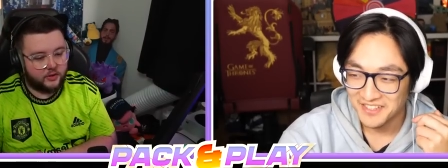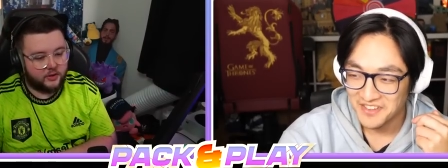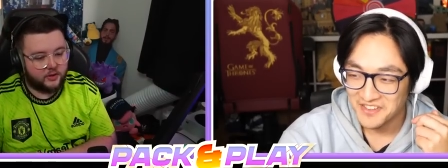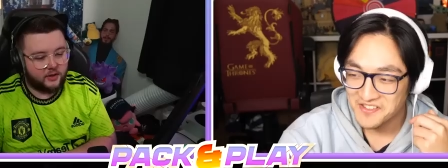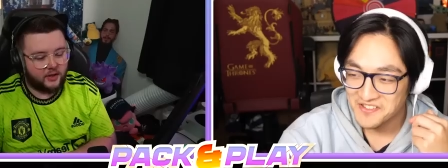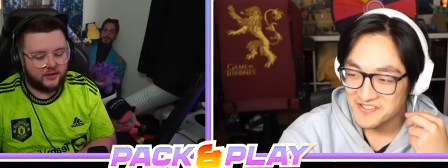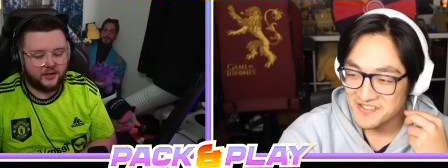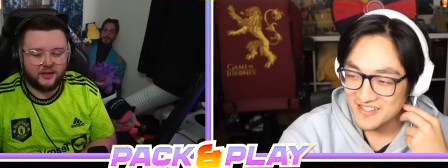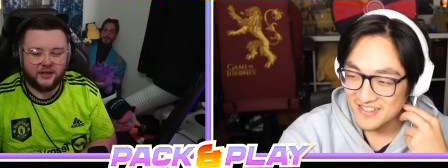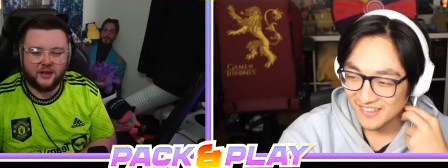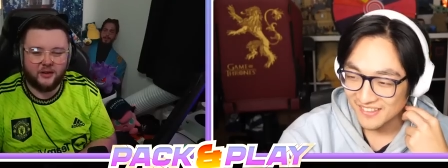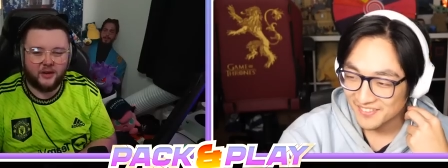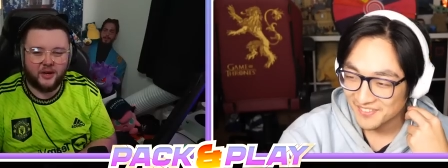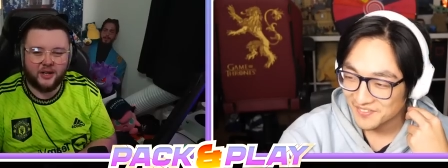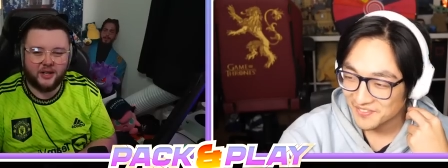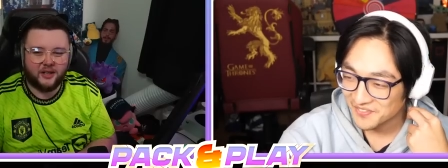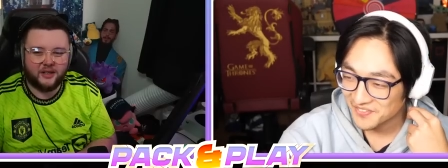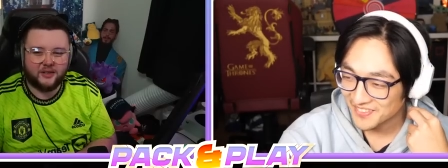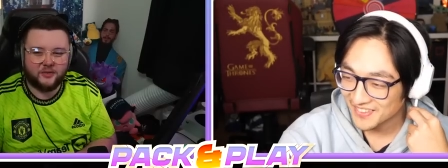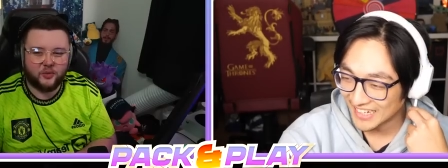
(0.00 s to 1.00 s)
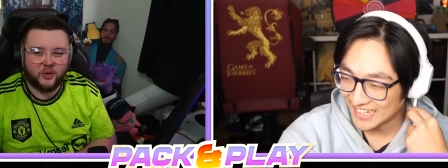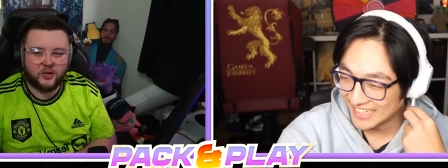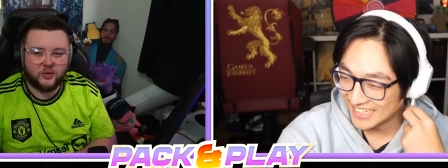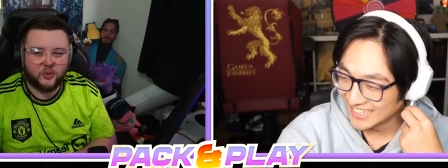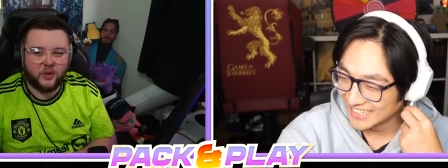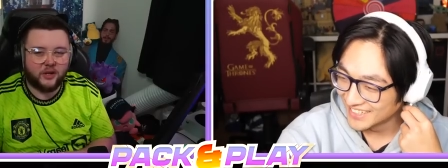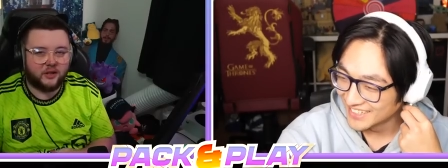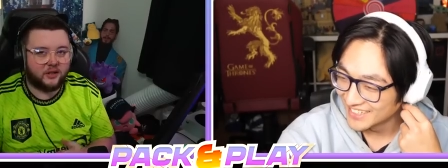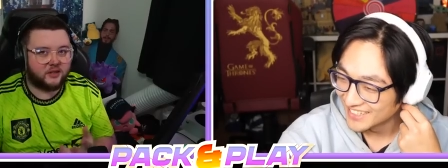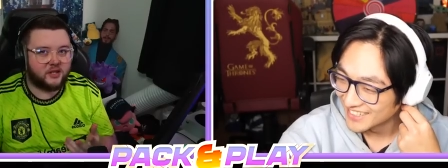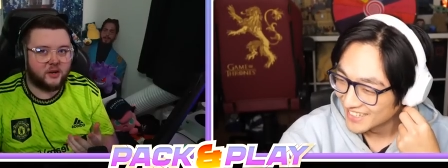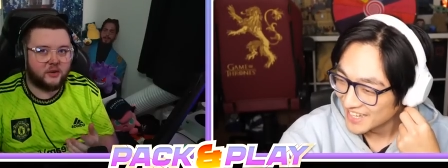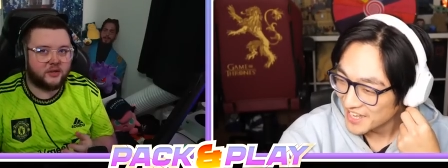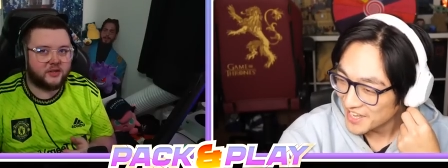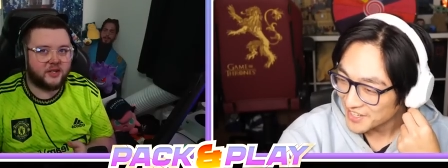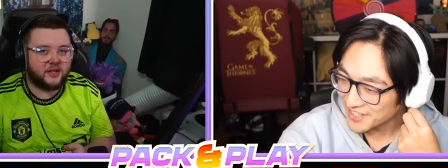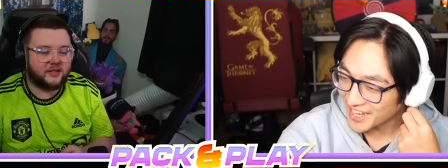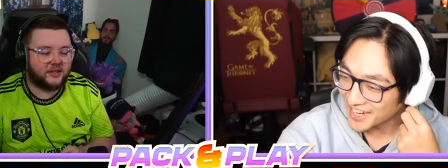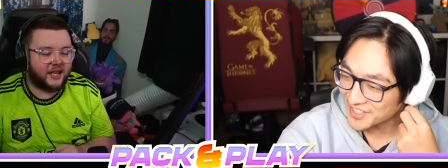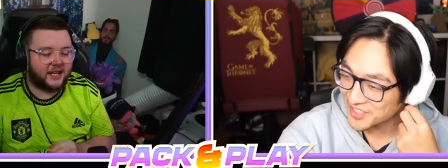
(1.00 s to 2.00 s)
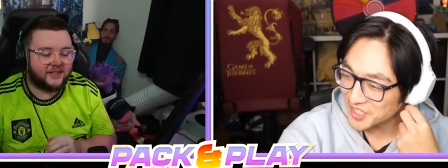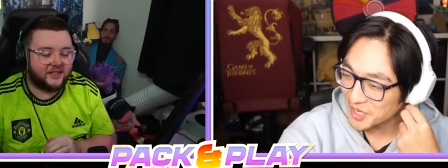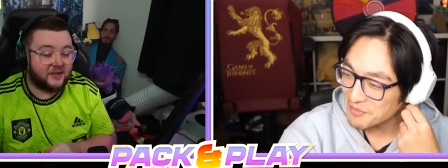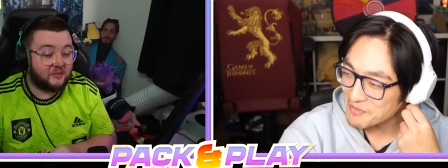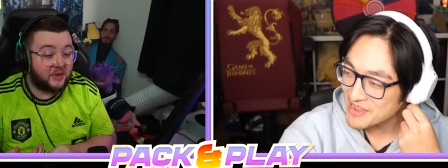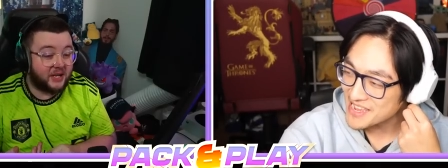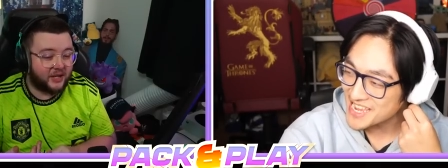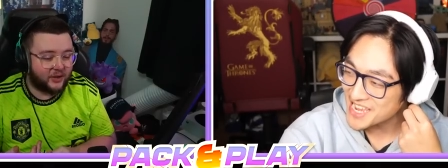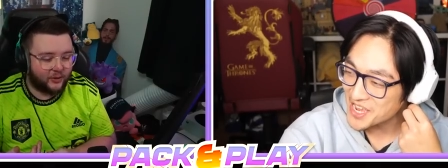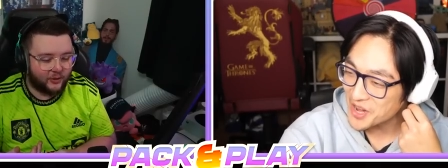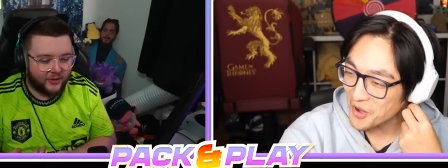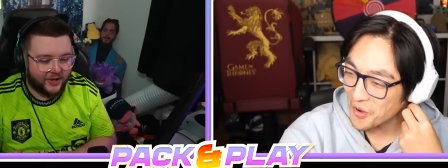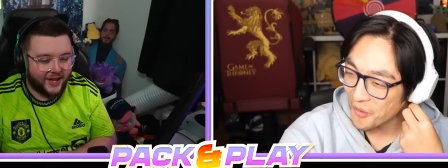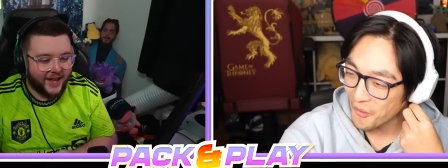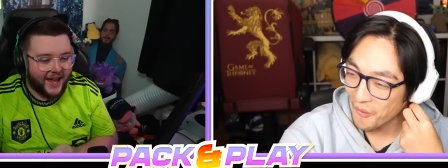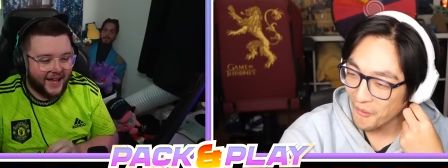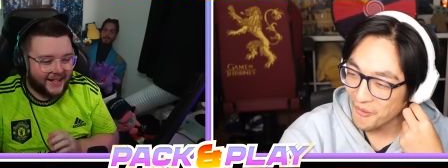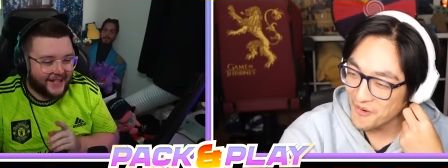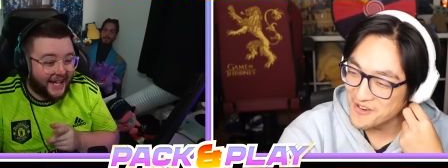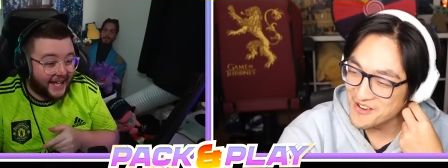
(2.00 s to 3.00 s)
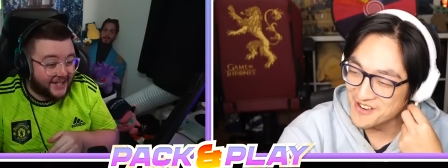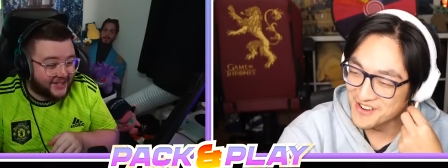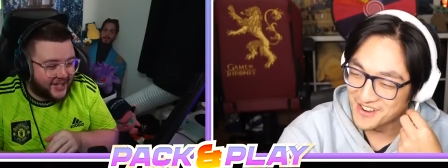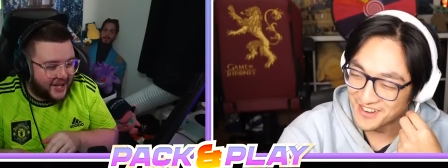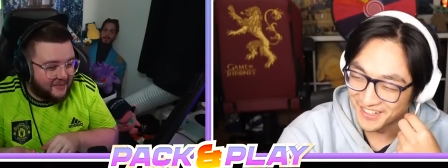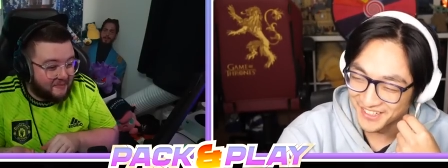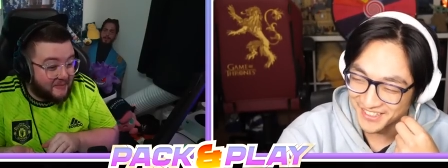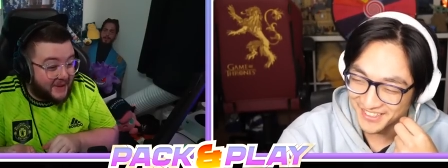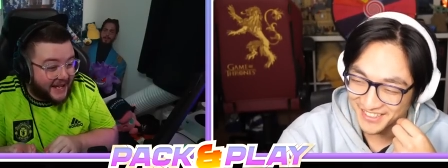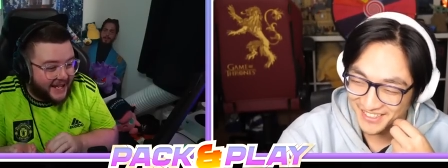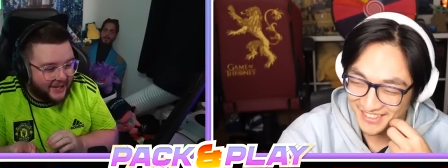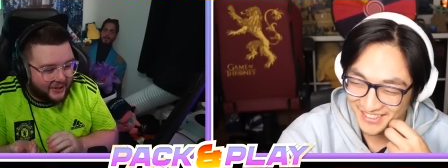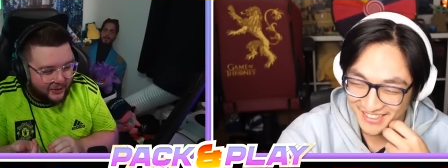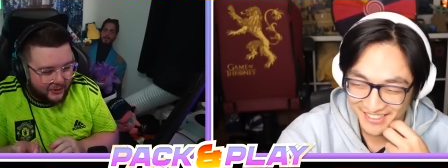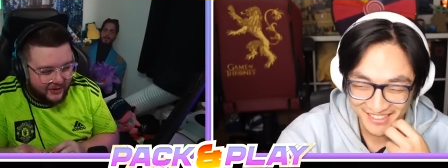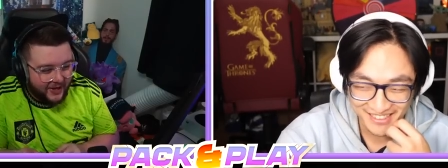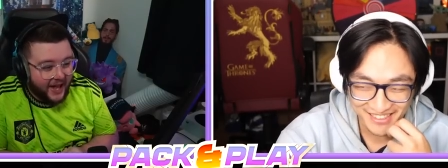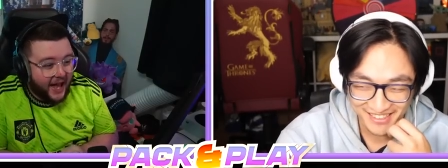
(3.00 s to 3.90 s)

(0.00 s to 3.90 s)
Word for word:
Speaker 1: I don't know. It's, it's, weird. That's how I say it. Casimiro. Casimiro.